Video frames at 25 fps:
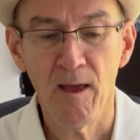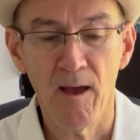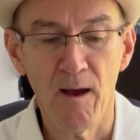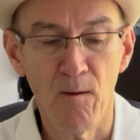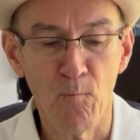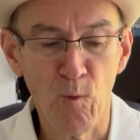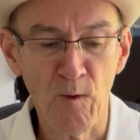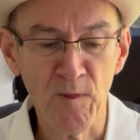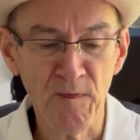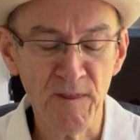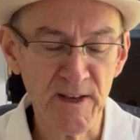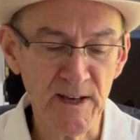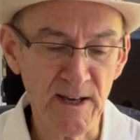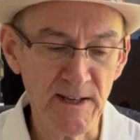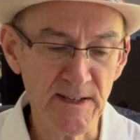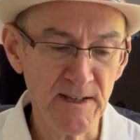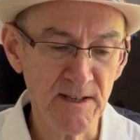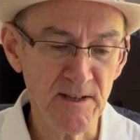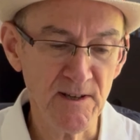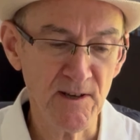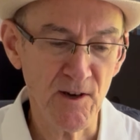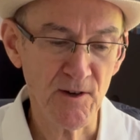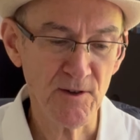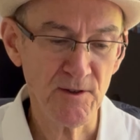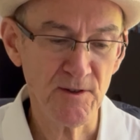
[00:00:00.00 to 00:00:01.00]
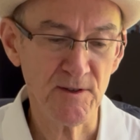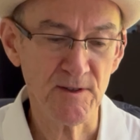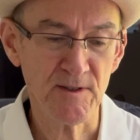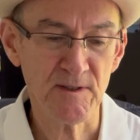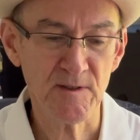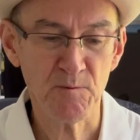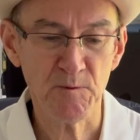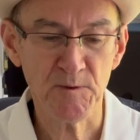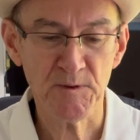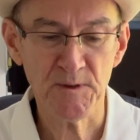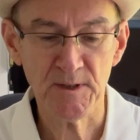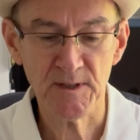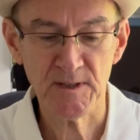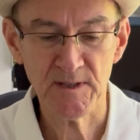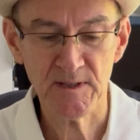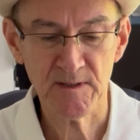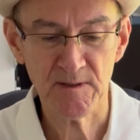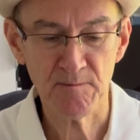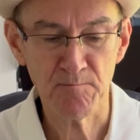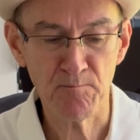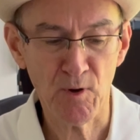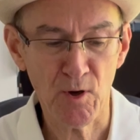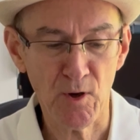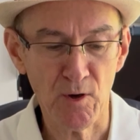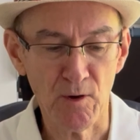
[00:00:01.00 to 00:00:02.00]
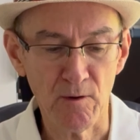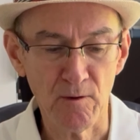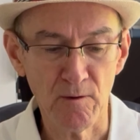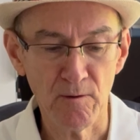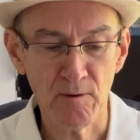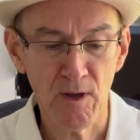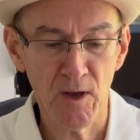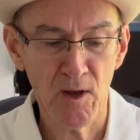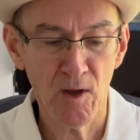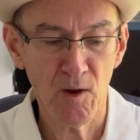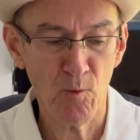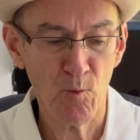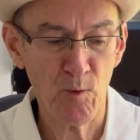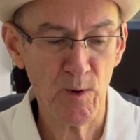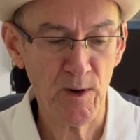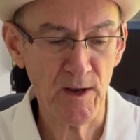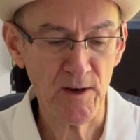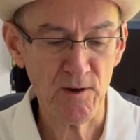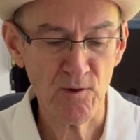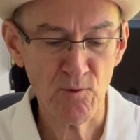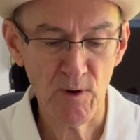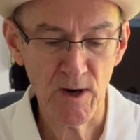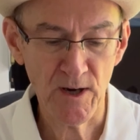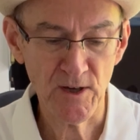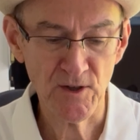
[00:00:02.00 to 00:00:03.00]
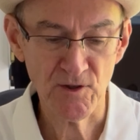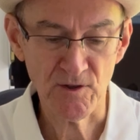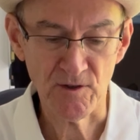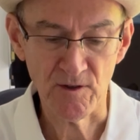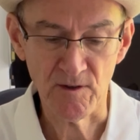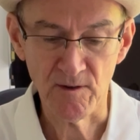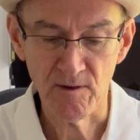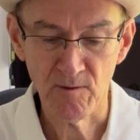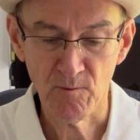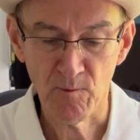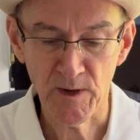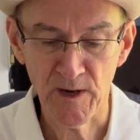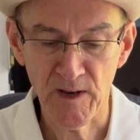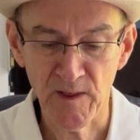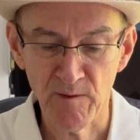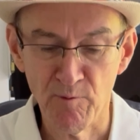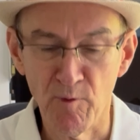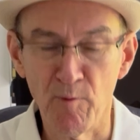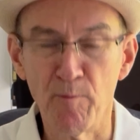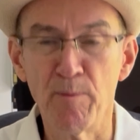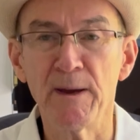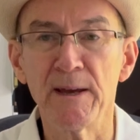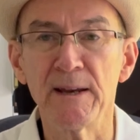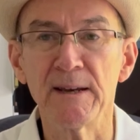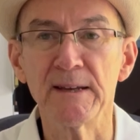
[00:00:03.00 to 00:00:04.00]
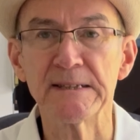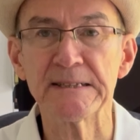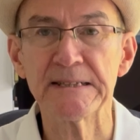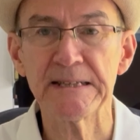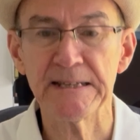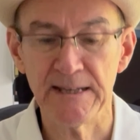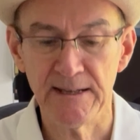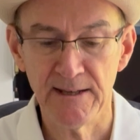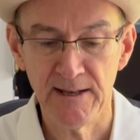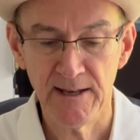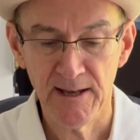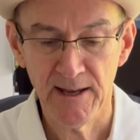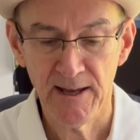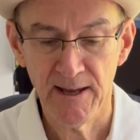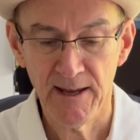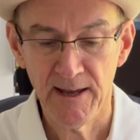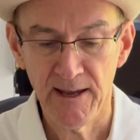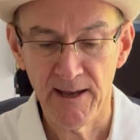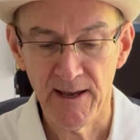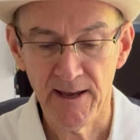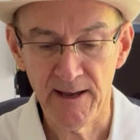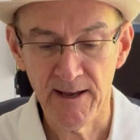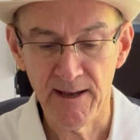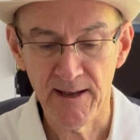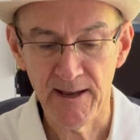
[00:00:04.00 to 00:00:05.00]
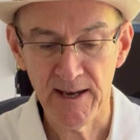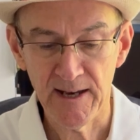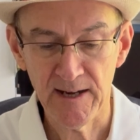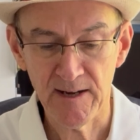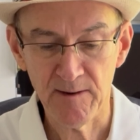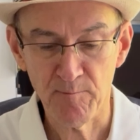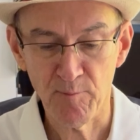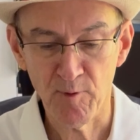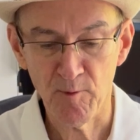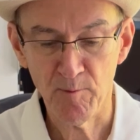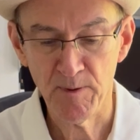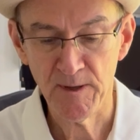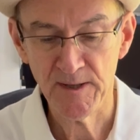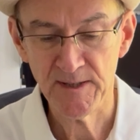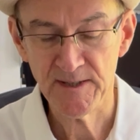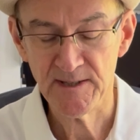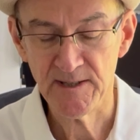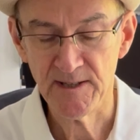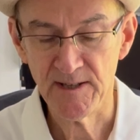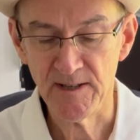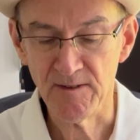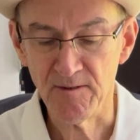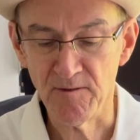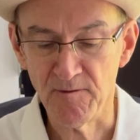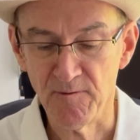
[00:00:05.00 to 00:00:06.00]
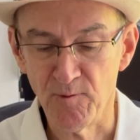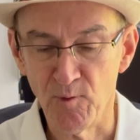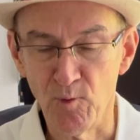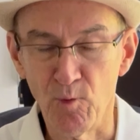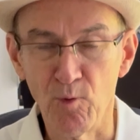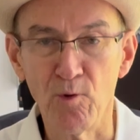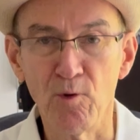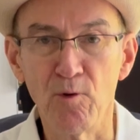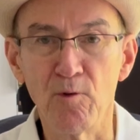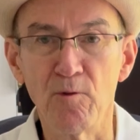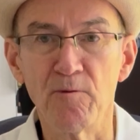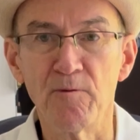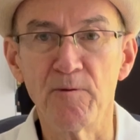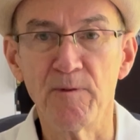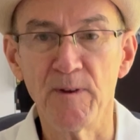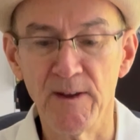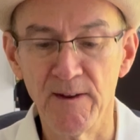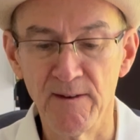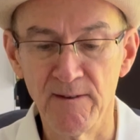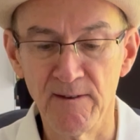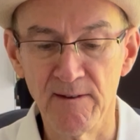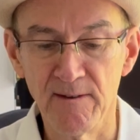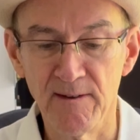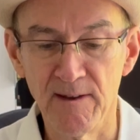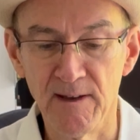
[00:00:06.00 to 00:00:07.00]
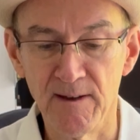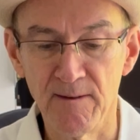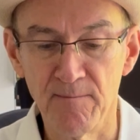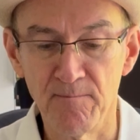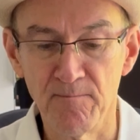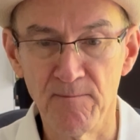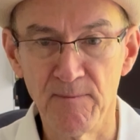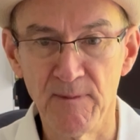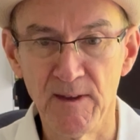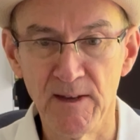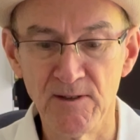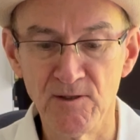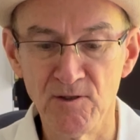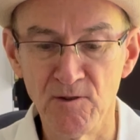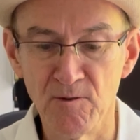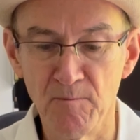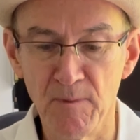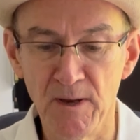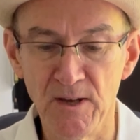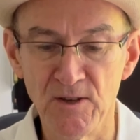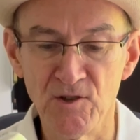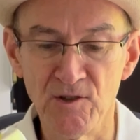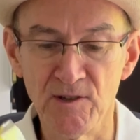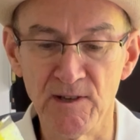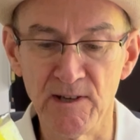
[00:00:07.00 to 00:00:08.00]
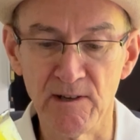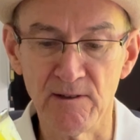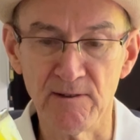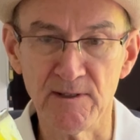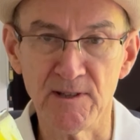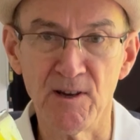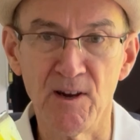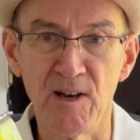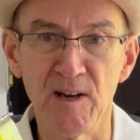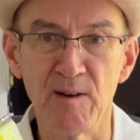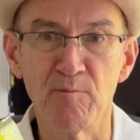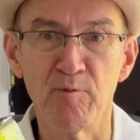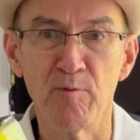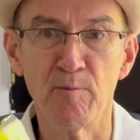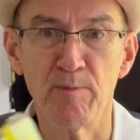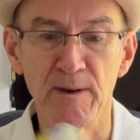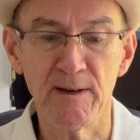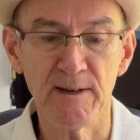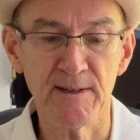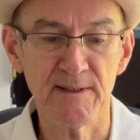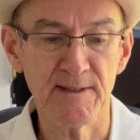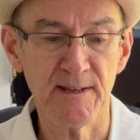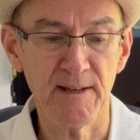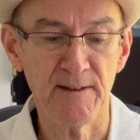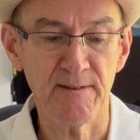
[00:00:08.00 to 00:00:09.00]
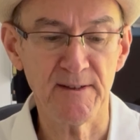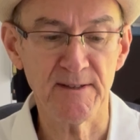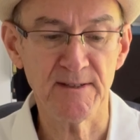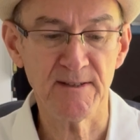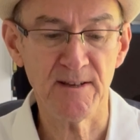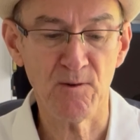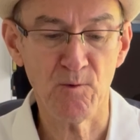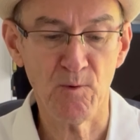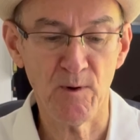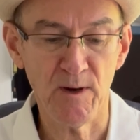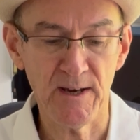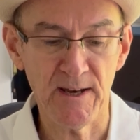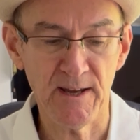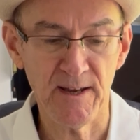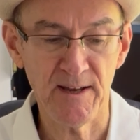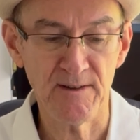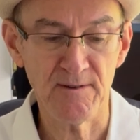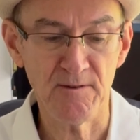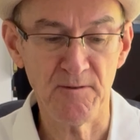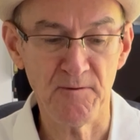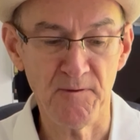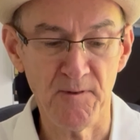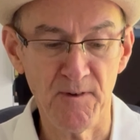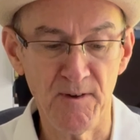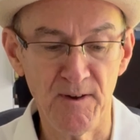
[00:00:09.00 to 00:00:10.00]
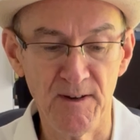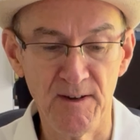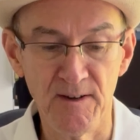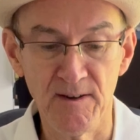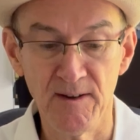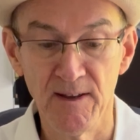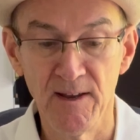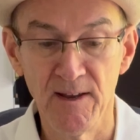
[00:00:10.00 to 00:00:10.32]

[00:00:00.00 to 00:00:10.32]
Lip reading: One thing I did notice with this model, when I crashed it, one of the propellers had a propensity to fall off, and as you imagine, little tiny propellers like this are quite hard to find.